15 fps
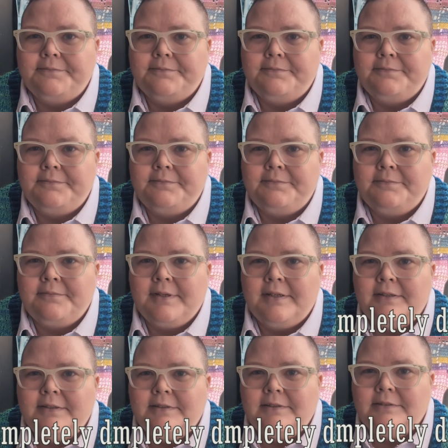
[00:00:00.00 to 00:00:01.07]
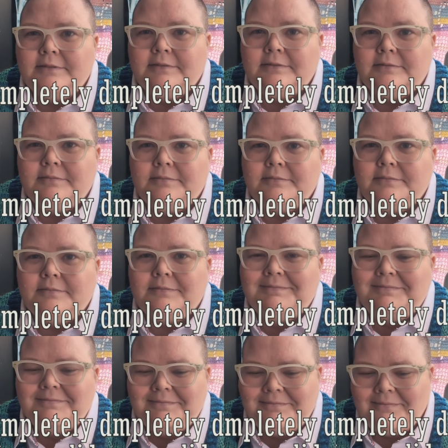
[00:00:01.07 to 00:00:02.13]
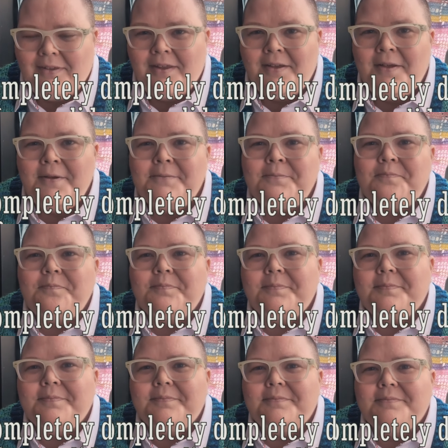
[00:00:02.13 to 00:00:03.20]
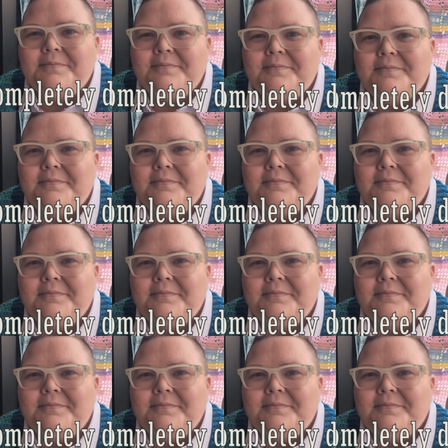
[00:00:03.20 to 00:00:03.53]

(silence)